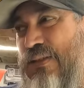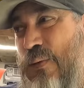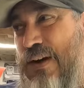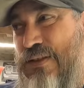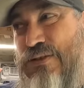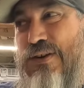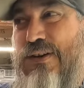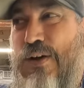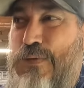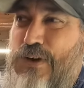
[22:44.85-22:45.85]
the weight of the
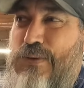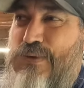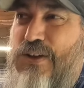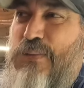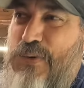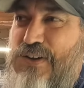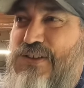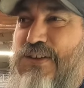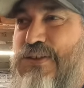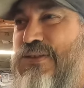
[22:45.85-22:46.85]
truck overcomes the
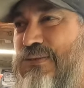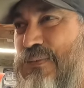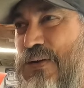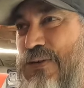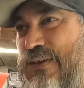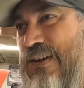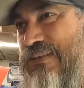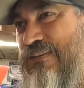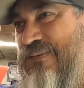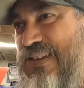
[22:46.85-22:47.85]
compression of the motor
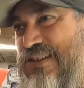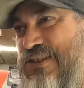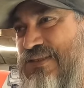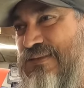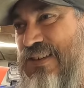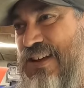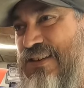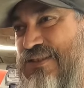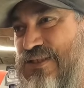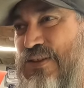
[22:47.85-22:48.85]
and it just
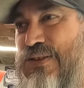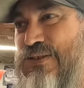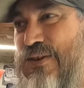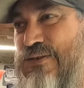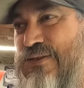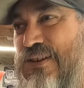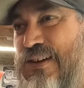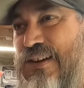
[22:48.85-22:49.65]
kind of slowly starts,